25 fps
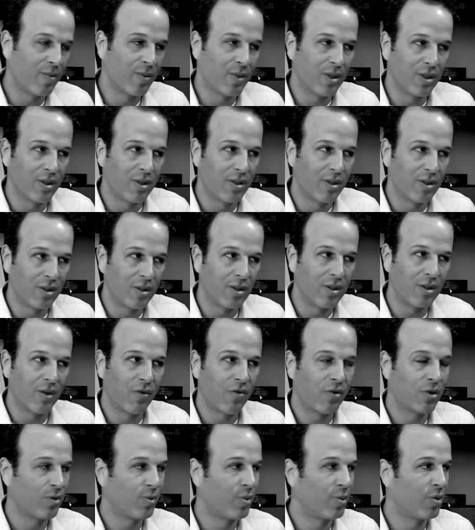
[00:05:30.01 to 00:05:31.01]
I mean, the
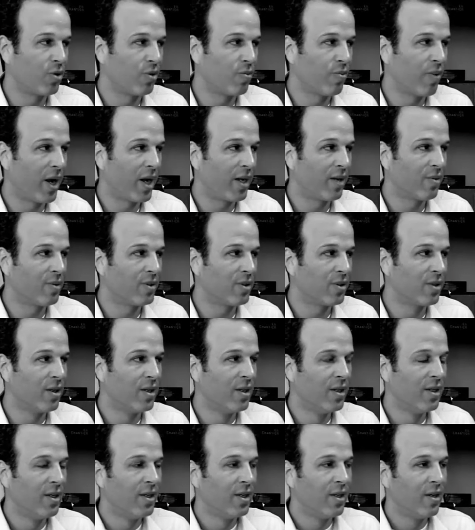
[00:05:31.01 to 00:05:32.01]
difference between Magnum is
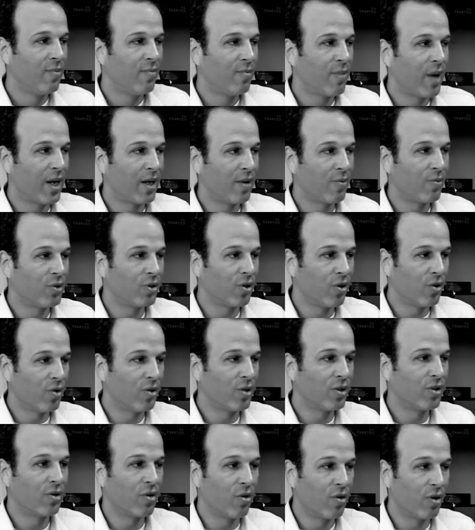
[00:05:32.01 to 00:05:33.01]
Magnum was
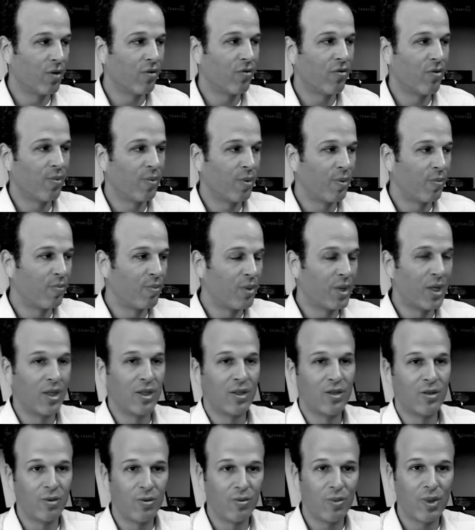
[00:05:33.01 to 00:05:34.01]
always going from a
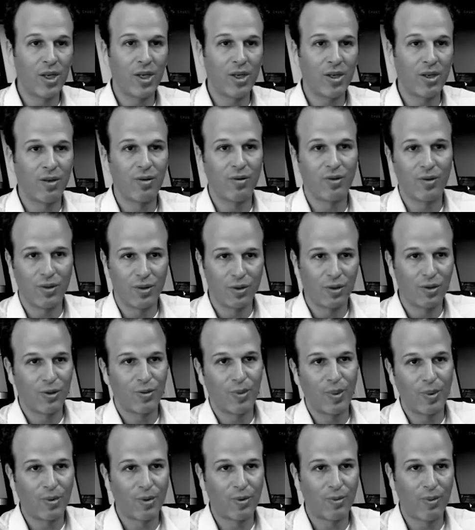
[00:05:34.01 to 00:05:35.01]
B to B. It was
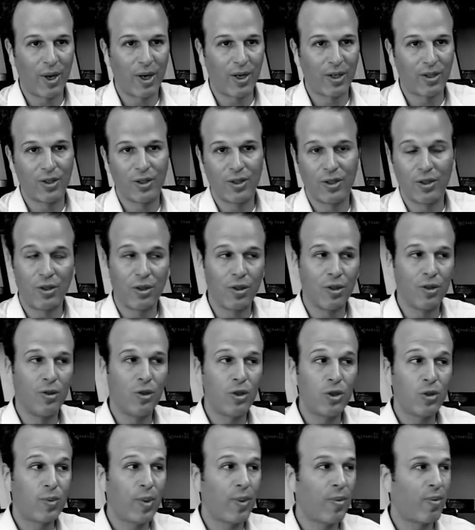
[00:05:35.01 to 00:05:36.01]
newspapers and magazines. So the
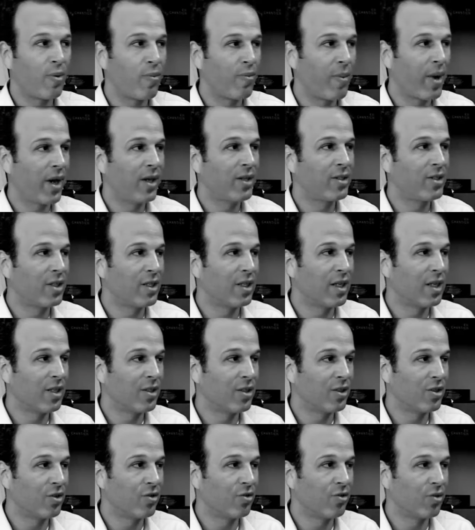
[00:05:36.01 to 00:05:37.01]
newspaper and magazine
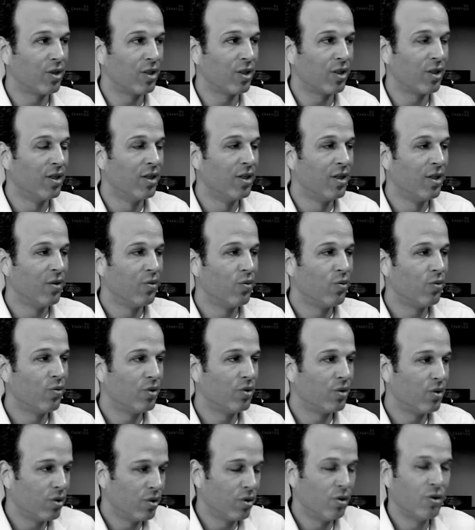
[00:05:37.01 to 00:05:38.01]
industry
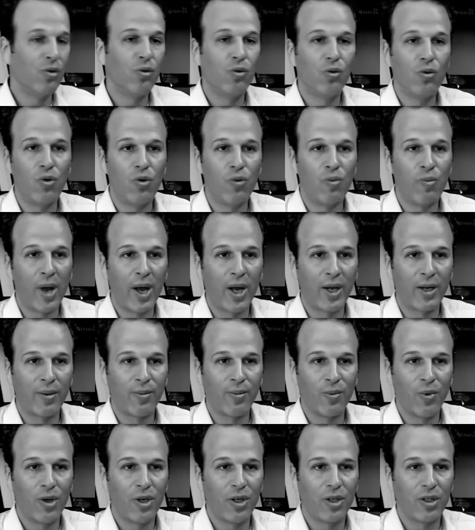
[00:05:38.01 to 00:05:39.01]
knew who
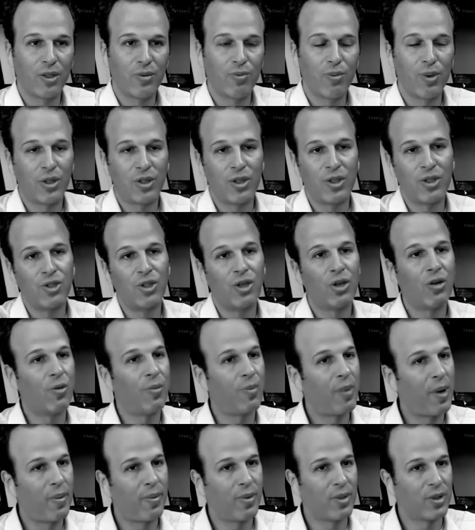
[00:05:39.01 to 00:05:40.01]
Magnum was, but the
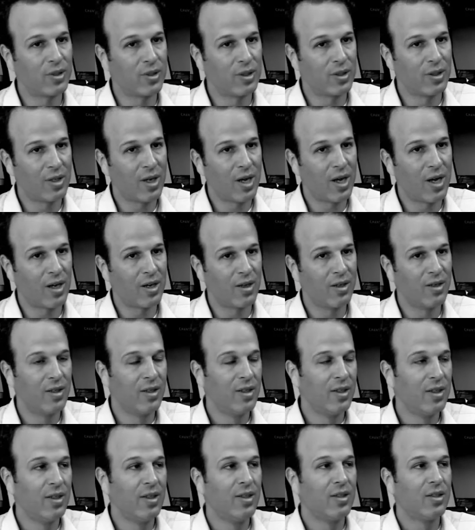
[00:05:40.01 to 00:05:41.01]
general public did not.
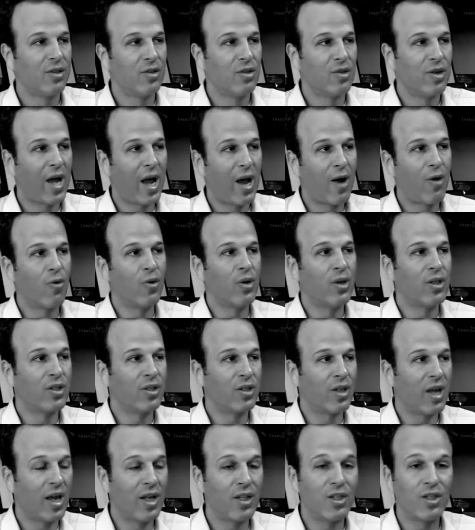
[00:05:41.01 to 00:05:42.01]
So now
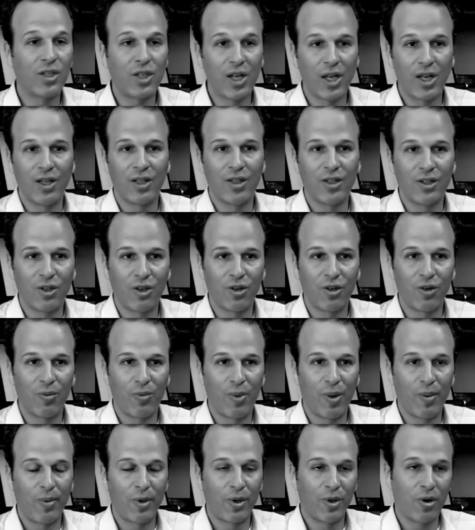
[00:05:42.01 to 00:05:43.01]
it's educating the general
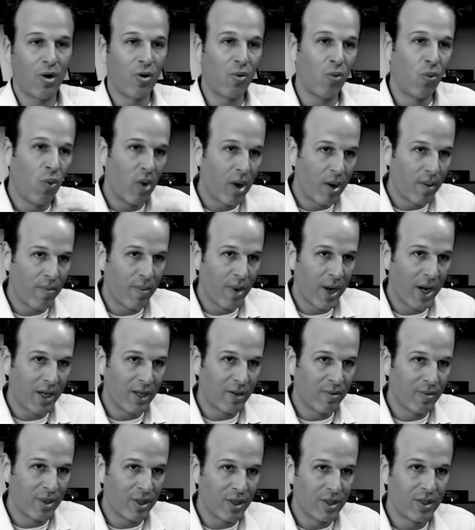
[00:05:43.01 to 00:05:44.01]
public on what
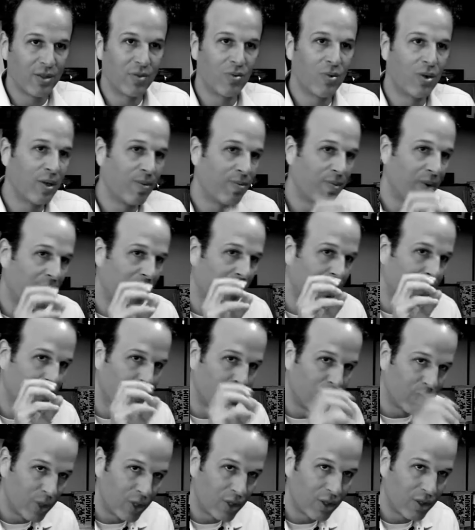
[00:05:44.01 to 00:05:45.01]
Magnum is, what
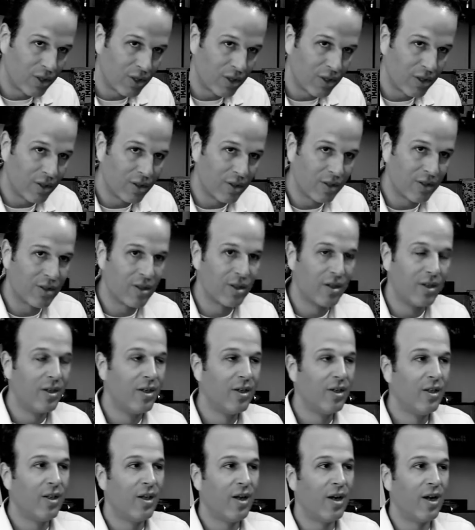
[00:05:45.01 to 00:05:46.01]
Magnum's mission is,
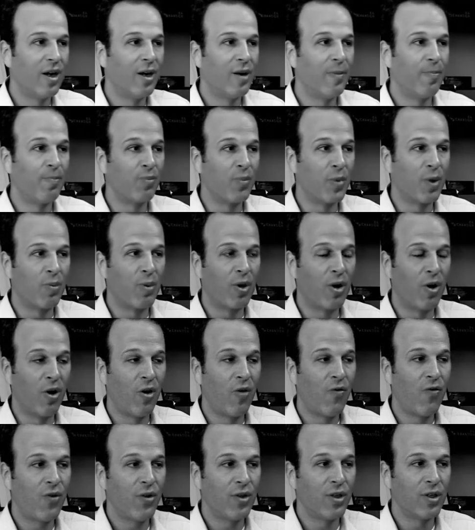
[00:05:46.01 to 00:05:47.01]
but
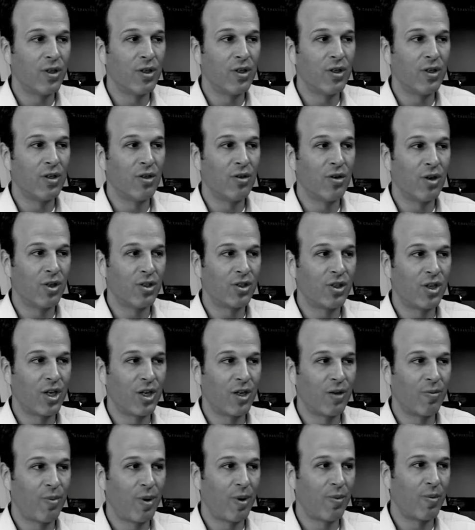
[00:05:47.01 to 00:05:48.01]
hopefully you're
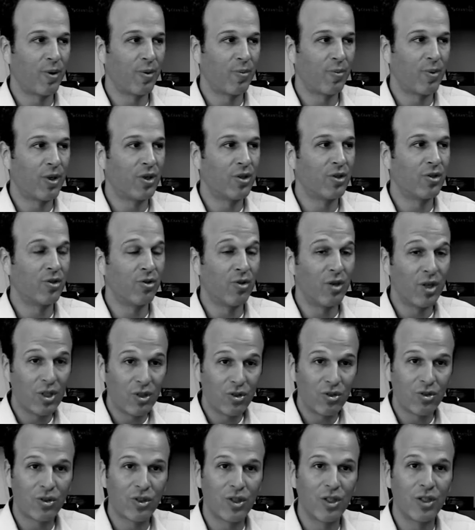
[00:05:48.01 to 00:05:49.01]
educating the public because they're
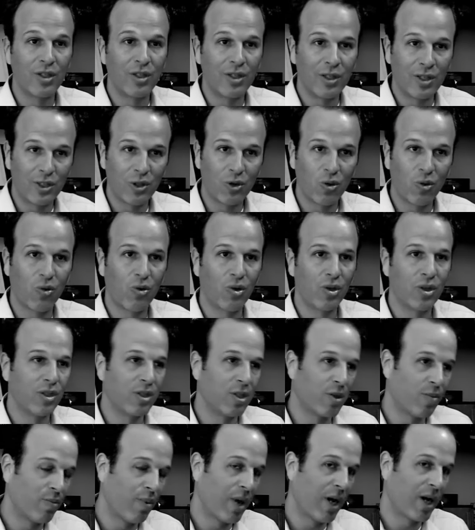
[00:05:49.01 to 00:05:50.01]
interested in the
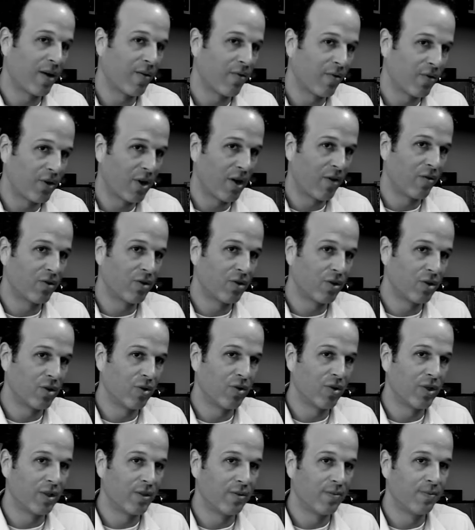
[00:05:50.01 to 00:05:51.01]
stories that Magnum photographers are
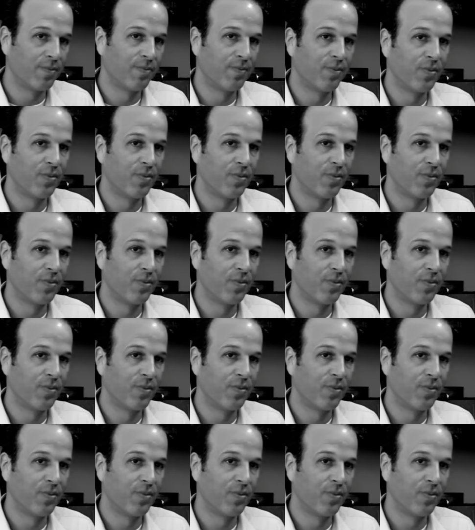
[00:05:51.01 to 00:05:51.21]
doing.